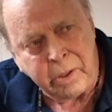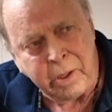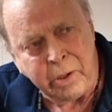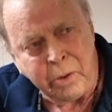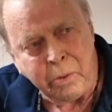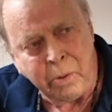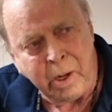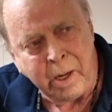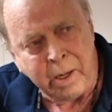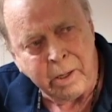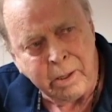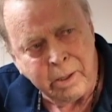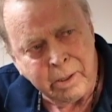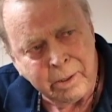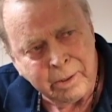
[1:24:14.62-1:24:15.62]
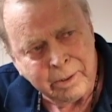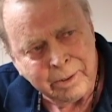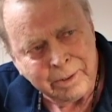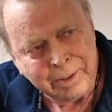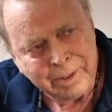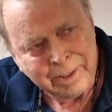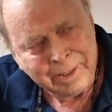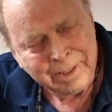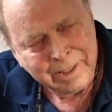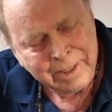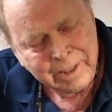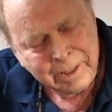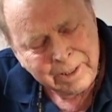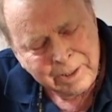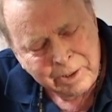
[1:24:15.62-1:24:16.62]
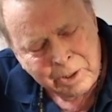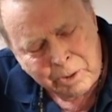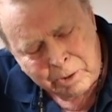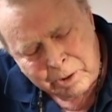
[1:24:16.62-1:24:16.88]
to the UN. Mm -hmm. You know,